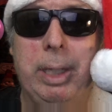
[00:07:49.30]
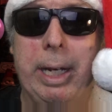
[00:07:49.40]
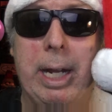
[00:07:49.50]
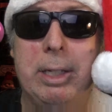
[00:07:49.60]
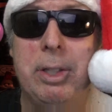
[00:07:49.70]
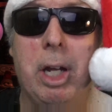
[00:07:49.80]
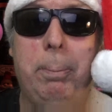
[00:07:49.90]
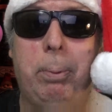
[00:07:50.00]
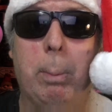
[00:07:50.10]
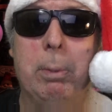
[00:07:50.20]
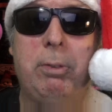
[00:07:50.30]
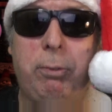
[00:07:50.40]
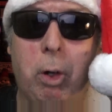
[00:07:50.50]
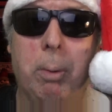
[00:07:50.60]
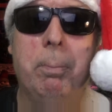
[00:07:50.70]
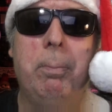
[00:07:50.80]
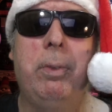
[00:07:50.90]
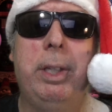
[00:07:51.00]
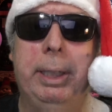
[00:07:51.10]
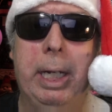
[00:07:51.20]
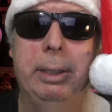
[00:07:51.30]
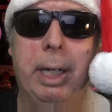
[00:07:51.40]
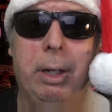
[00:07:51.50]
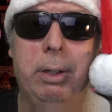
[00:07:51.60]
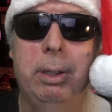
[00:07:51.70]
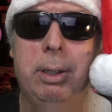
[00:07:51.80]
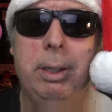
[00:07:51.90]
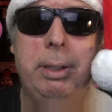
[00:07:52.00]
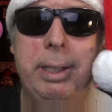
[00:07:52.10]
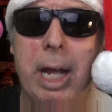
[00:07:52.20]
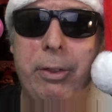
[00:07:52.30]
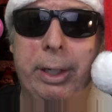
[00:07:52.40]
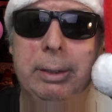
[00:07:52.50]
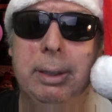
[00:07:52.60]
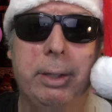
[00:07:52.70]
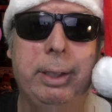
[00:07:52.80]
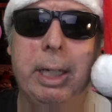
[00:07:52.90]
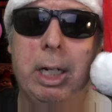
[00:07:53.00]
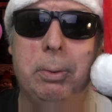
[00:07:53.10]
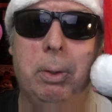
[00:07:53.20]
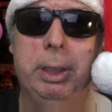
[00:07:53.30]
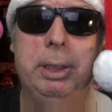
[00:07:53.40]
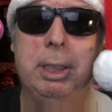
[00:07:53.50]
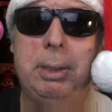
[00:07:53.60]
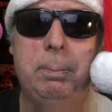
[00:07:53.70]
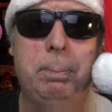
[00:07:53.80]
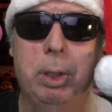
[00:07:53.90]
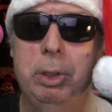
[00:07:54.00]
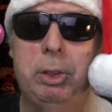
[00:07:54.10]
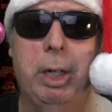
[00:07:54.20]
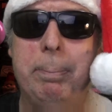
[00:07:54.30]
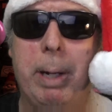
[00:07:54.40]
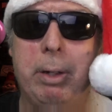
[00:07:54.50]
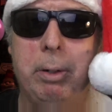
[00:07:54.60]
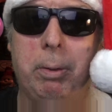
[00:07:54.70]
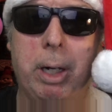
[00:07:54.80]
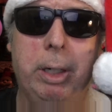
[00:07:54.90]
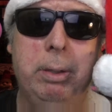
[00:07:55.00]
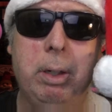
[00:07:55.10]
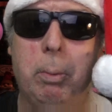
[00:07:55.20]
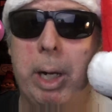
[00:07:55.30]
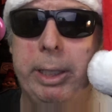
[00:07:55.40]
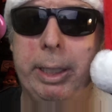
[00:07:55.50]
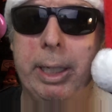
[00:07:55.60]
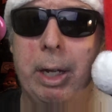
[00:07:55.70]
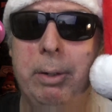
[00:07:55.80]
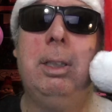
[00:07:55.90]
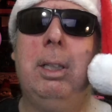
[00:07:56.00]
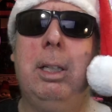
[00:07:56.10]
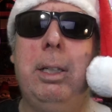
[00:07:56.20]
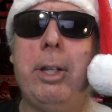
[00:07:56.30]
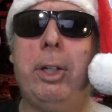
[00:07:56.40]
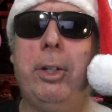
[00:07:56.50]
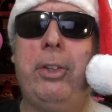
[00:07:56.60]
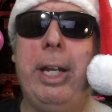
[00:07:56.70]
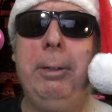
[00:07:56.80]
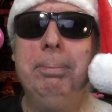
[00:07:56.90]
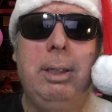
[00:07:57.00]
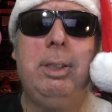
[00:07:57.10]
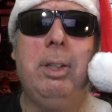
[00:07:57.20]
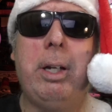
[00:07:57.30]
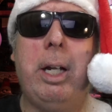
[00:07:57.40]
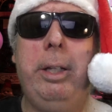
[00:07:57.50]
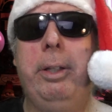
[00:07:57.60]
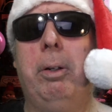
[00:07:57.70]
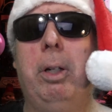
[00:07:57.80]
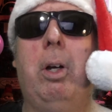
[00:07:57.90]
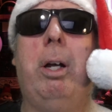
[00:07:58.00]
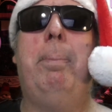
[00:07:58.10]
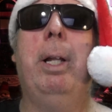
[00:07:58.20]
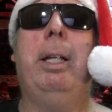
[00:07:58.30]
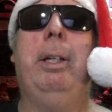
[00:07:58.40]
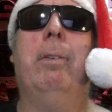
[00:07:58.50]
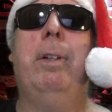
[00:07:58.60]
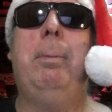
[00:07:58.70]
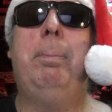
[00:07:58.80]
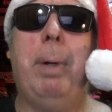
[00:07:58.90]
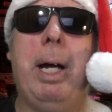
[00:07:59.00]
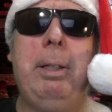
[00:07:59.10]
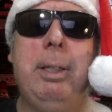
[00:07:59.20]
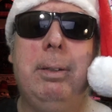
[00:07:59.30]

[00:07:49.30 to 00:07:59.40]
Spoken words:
has no problems from the get-go. Nothing goes wrong. You just put it straight back on the road, away you go. Another good thing is not only the reliability of it, but